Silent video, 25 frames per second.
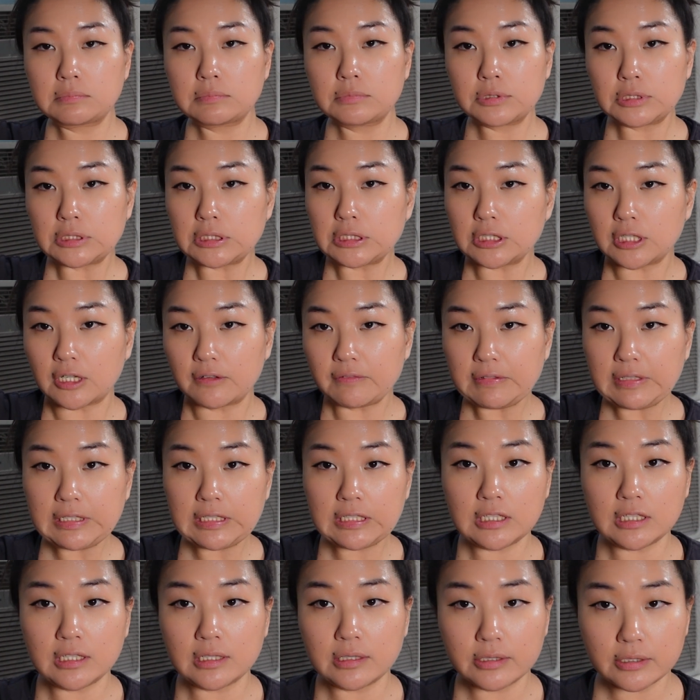turn off the
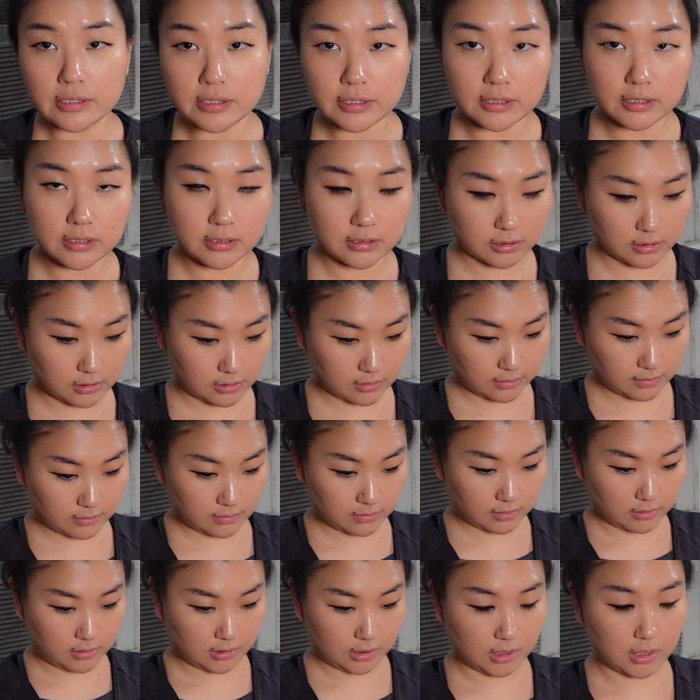heater.
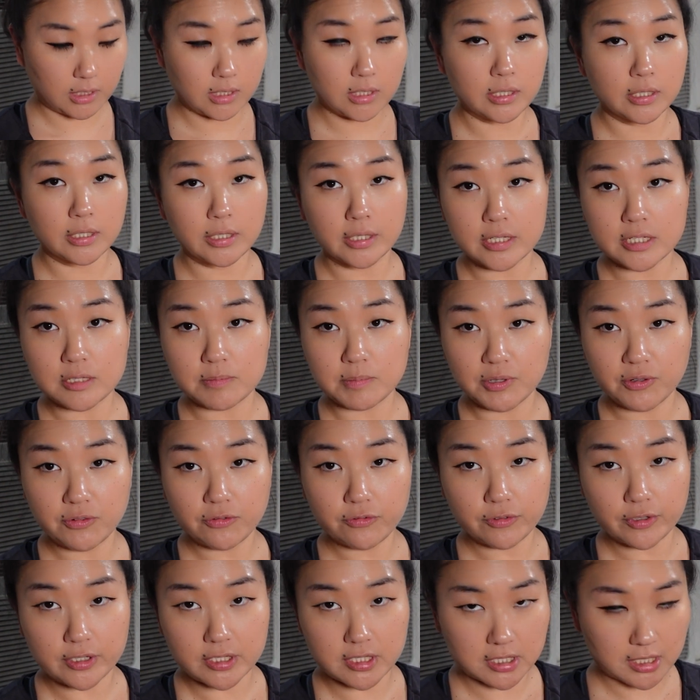It has been
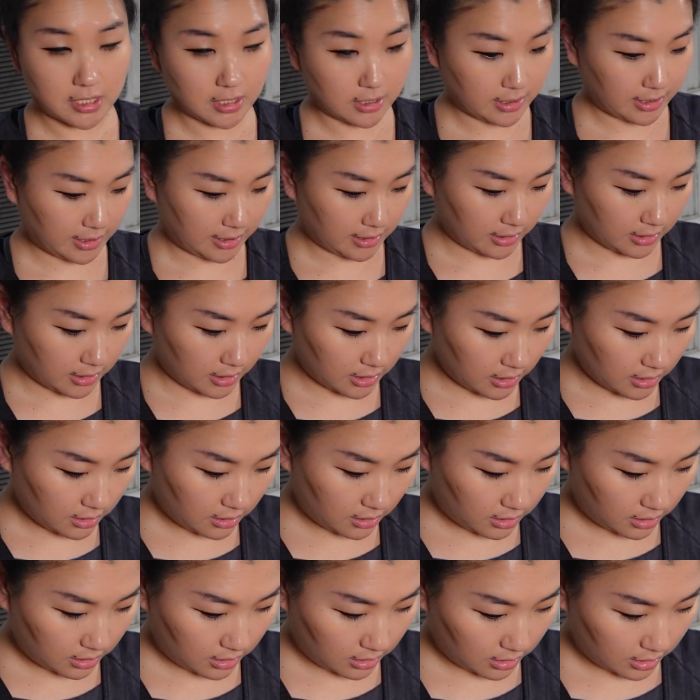freezing lately.
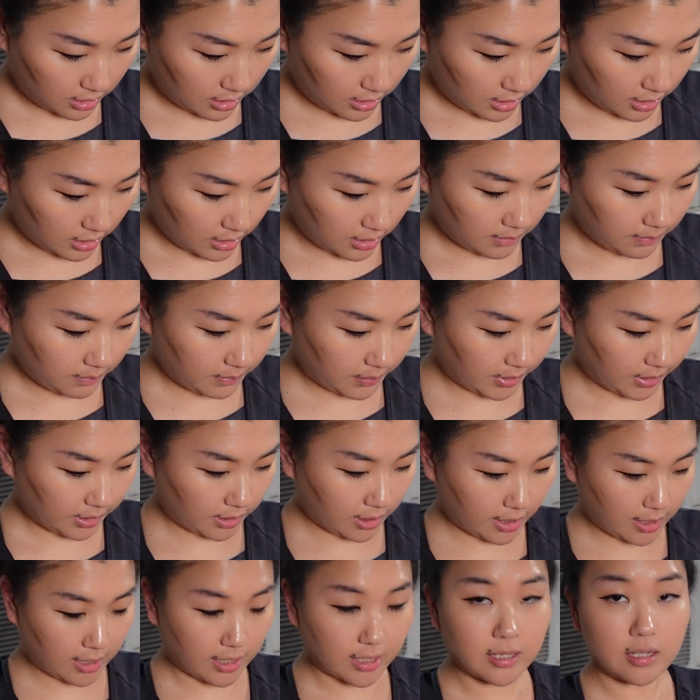
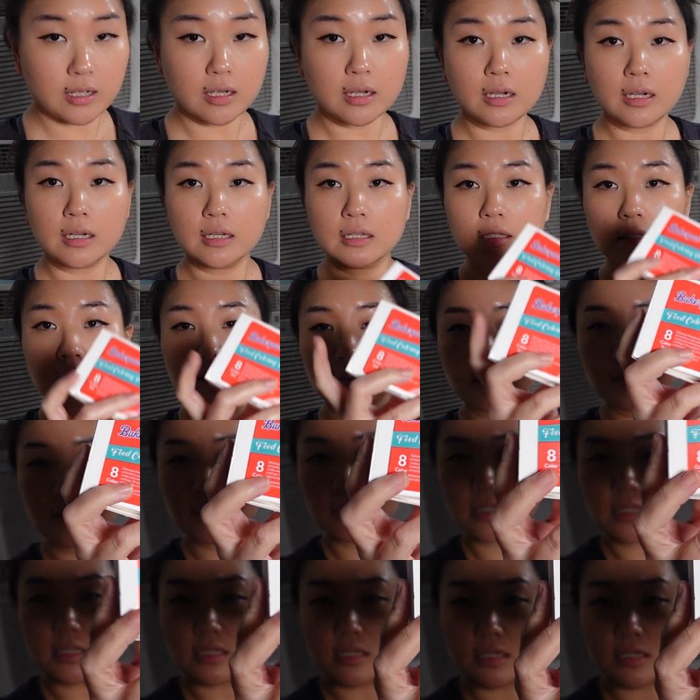But I got this